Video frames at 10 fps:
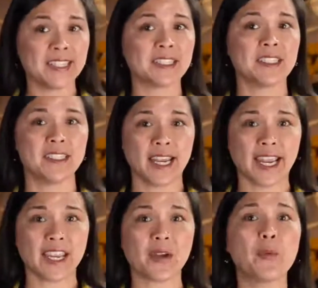
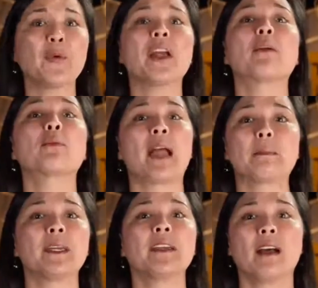Today, we are
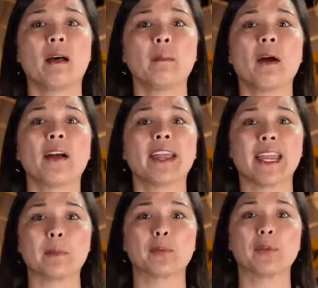wrapping up our
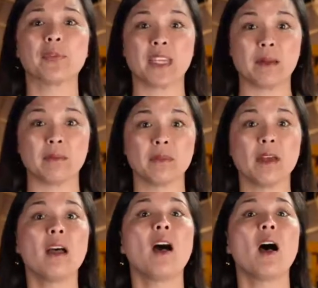April theme,
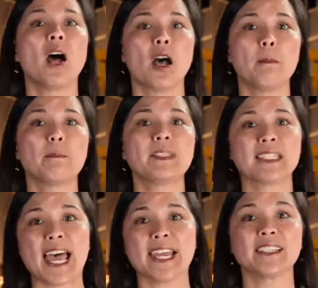
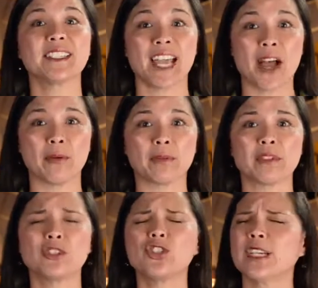Upside Down.
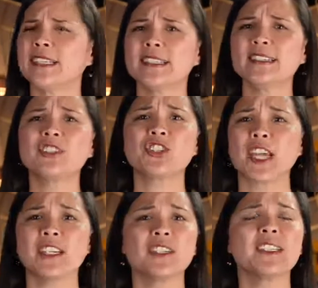Jesus
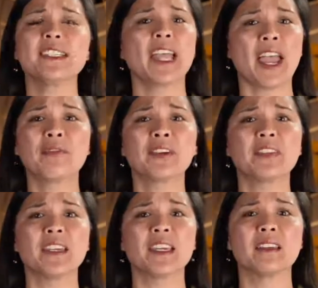changes
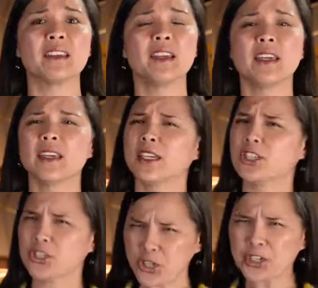everything. He
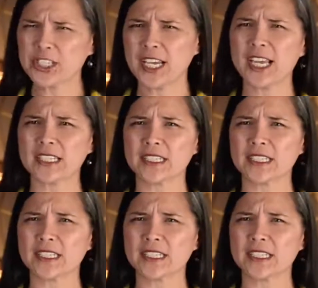sure does.